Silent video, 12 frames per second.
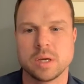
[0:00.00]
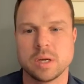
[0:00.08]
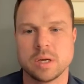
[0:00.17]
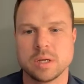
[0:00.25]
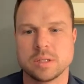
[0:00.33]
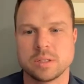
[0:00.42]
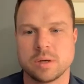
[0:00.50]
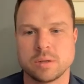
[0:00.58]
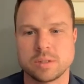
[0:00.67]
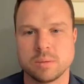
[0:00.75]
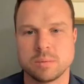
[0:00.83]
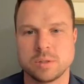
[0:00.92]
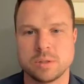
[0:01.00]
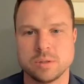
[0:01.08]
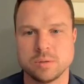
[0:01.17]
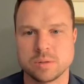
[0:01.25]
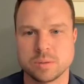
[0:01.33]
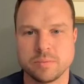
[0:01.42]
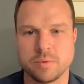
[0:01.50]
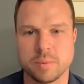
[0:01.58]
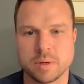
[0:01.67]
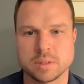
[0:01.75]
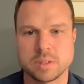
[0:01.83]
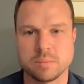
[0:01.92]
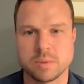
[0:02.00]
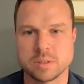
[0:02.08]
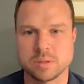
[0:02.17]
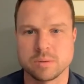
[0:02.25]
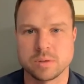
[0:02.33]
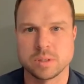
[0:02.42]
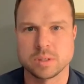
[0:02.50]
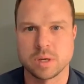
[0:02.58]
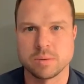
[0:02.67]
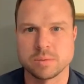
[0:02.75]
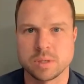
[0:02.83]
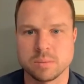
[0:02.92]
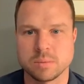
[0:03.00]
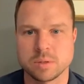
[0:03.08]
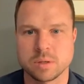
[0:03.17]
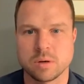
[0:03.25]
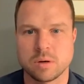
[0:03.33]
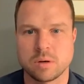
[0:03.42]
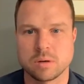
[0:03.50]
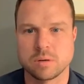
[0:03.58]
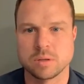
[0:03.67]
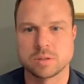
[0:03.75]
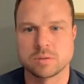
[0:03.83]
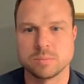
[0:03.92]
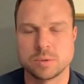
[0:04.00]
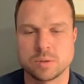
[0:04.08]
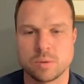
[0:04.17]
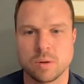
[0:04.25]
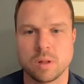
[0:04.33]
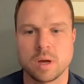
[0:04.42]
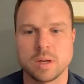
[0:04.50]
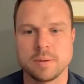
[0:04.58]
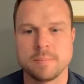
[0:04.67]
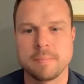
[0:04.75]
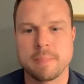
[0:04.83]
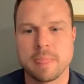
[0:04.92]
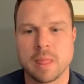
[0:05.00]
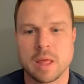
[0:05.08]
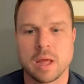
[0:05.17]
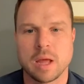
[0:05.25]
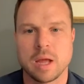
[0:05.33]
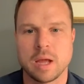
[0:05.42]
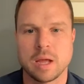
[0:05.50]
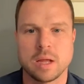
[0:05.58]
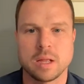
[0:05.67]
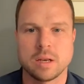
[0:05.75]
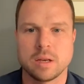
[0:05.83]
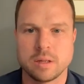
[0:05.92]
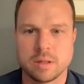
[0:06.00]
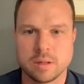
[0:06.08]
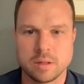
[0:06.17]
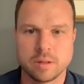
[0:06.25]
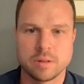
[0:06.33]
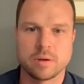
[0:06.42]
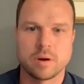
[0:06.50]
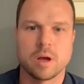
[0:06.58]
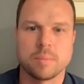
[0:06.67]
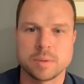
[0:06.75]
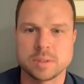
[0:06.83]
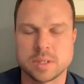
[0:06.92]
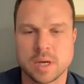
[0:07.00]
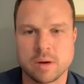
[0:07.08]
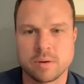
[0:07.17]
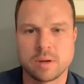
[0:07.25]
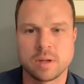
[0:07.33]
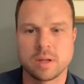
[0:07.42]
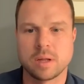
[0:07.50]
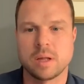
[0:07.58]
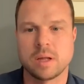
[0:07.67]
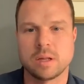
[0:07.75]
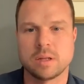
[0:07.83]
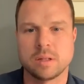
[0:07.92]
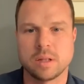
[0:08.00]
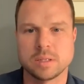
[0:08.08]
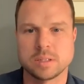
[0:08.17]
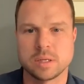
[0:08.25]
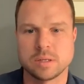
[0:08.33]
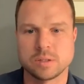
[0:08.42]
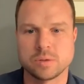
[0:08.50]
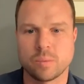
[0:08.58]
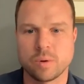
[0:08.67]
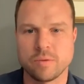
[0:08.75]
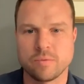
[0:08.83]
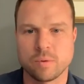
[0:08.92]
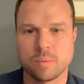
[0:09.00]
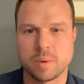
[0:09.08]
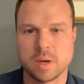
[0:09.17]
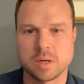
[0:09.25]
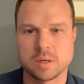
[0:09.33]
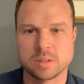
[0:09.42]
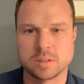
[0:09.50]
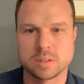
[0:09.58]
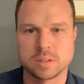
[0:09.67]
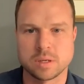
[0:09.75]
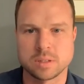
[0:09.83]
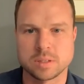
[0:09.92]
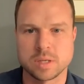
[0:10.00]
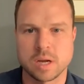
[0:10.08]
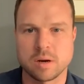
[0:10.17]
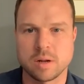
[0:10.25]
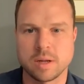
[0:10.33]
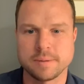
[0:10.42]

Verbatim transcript: So I was able to, some of you might have seen my stories, I was able to call Chris from Shoreline and they're helping us out. And they sent 24 painters on Saturday.